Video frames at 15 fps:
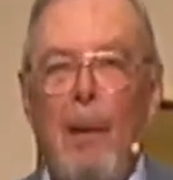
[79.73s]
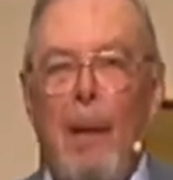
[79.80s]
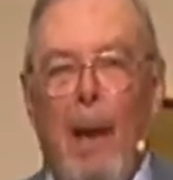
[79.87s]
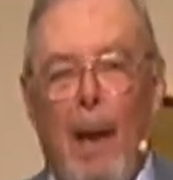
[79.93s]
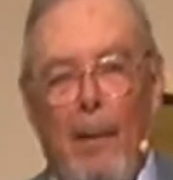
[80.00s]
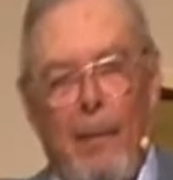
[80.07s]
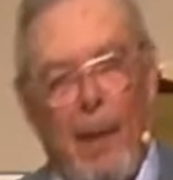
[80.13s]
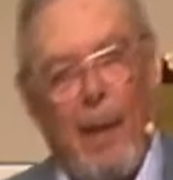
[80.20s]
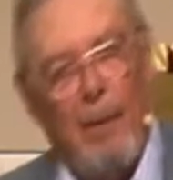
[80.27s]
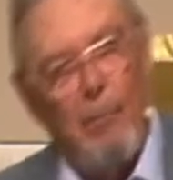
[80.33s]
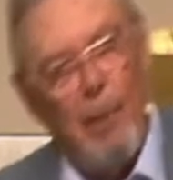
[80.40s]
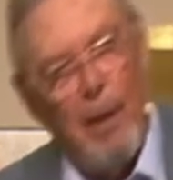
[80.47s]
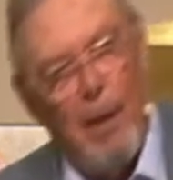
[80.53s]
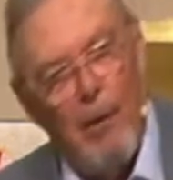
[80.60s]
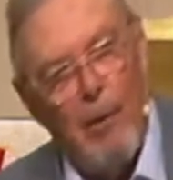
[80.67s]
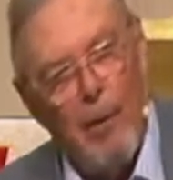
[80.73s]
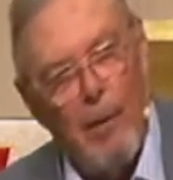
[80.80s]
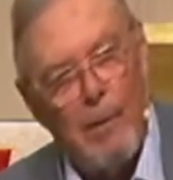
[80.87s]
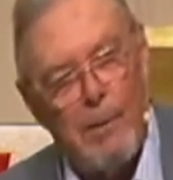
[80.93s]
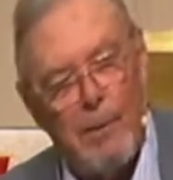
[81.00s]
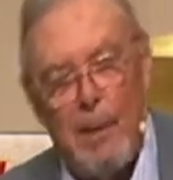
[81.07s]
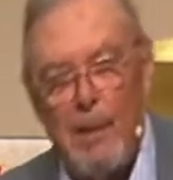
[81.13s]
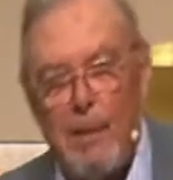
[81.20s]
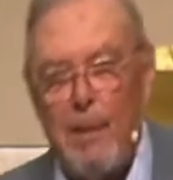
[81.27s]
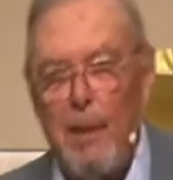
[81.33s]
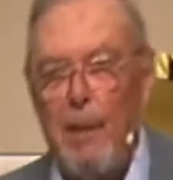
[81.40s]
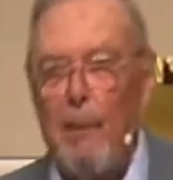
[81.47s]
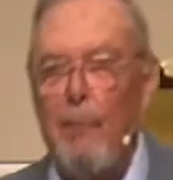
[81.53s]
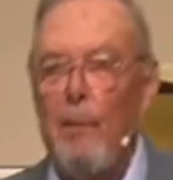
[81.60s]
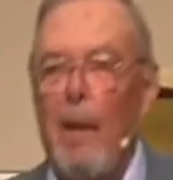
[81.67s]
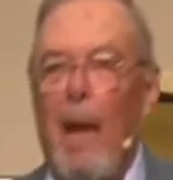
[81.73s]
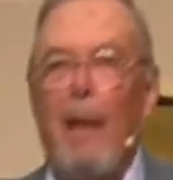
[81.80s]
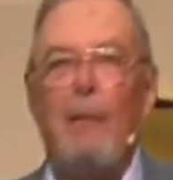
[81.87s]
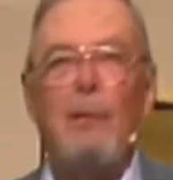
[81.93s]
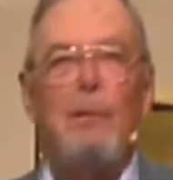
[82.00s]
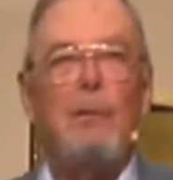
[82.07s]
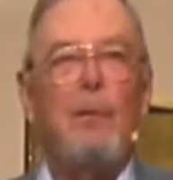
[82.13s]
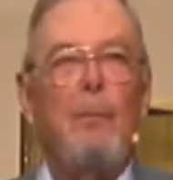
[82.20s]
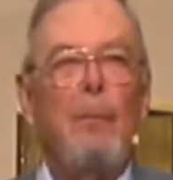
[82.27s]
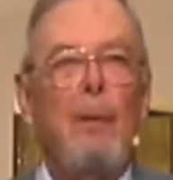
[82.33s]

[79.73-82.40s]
And then we go to the season of Lent